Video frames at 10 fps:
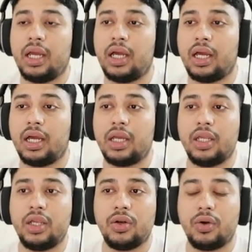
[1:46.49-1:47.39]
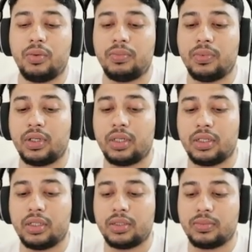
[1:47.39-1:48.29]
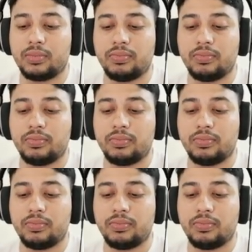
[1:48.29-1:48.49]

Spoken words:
uh, you know, uh,